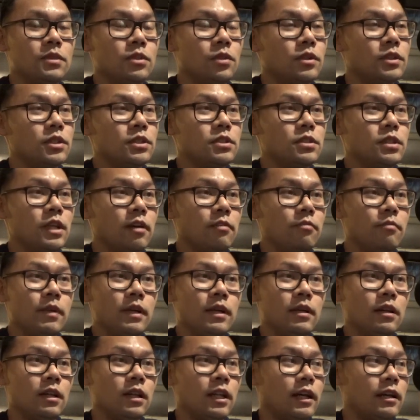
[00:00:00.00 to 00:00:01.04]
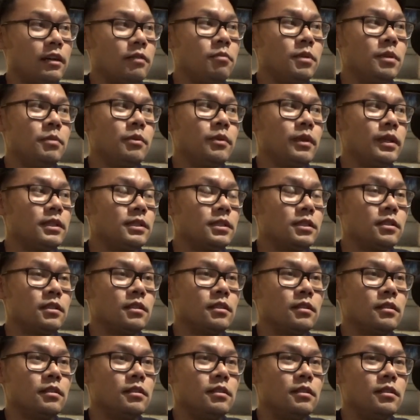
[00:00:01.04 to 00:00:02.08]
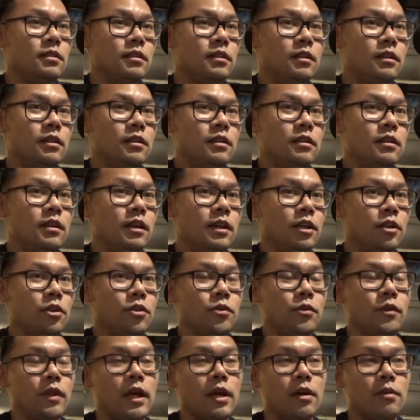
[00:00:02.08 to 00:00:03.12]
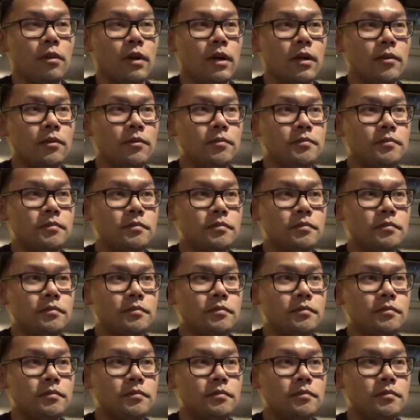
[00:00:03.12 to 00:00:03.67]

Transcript: So I've met a lot of people that's done it through that route.